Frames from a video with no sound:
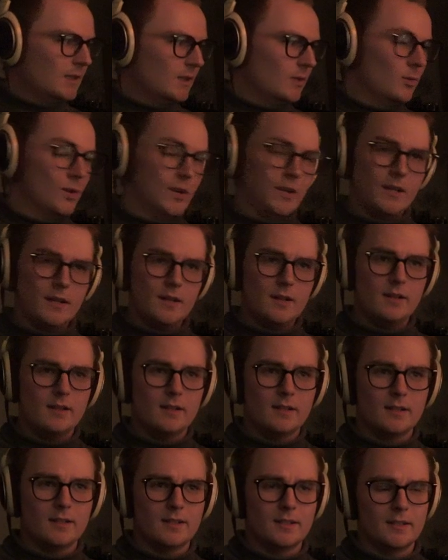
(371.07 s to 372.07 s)
Well,
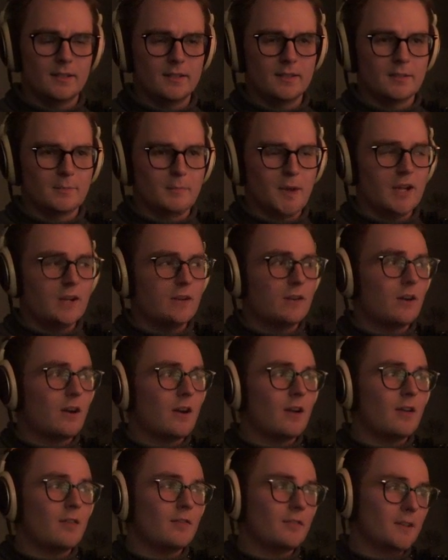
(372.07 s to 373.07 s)

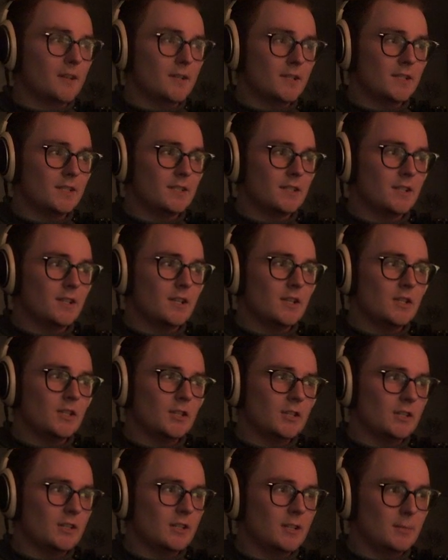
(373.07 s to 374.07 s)
Minecraft isn't
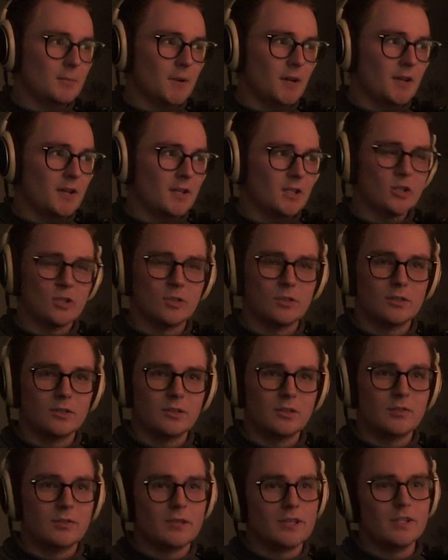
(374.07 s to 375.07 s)
easy, but it
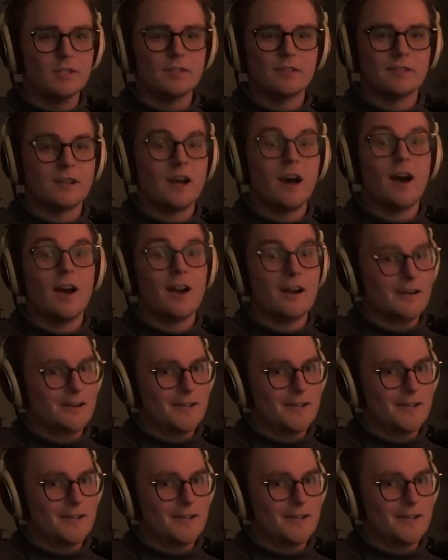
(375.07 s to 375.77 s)
sure is hard